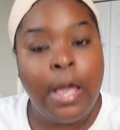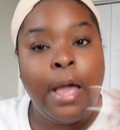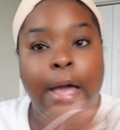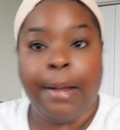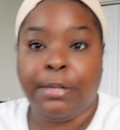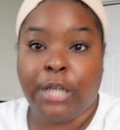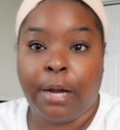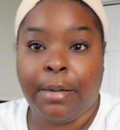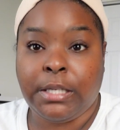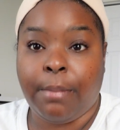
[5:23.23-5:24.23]
and I'm gonna talk
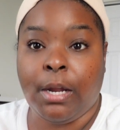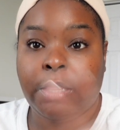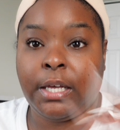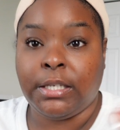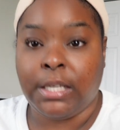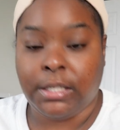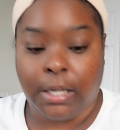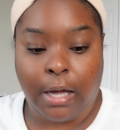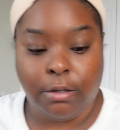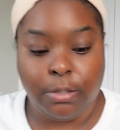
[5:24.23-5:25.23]
about some of the things that
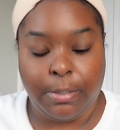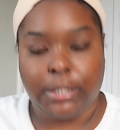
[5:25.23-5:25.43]
stuck out to me.